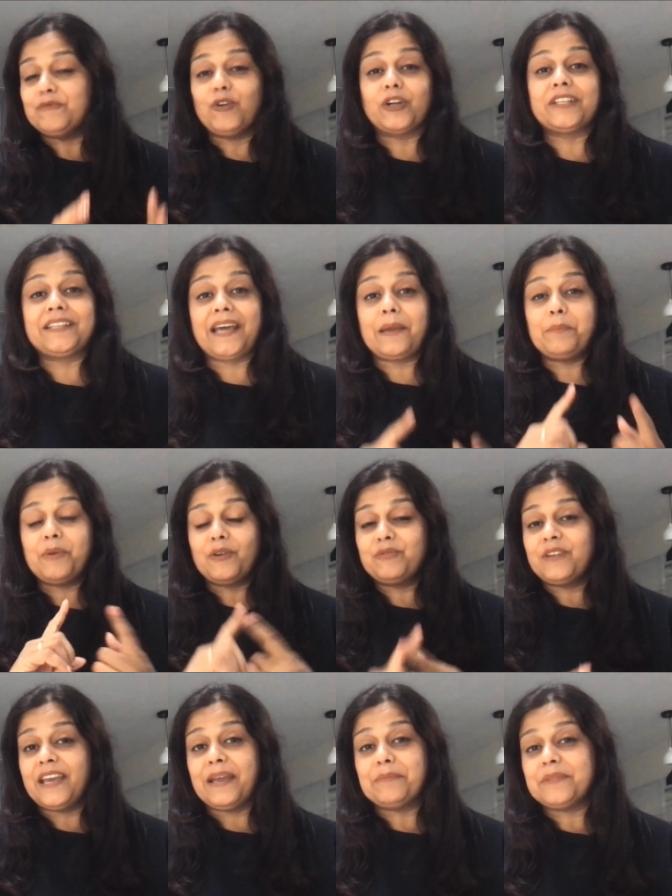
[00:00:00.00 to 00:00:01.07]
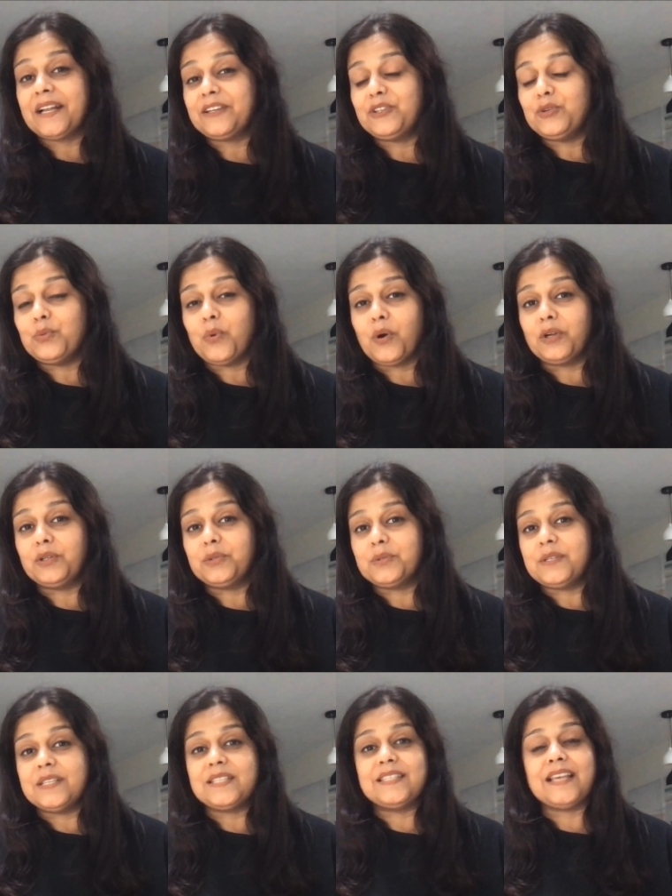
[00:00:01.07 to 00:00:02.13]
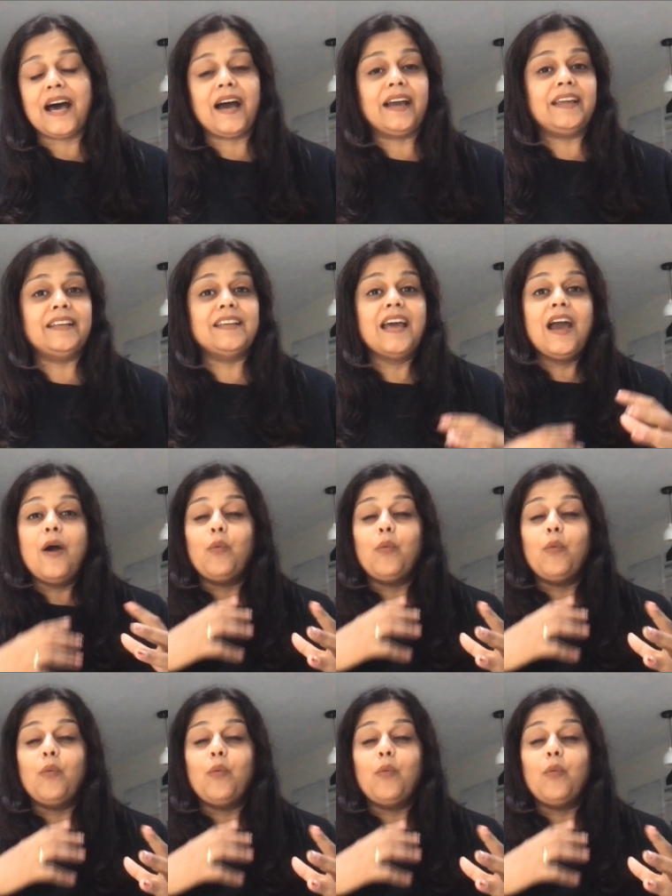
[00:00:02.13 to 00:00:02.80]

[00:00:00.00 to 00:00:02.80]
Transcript: what type of game that you want to design,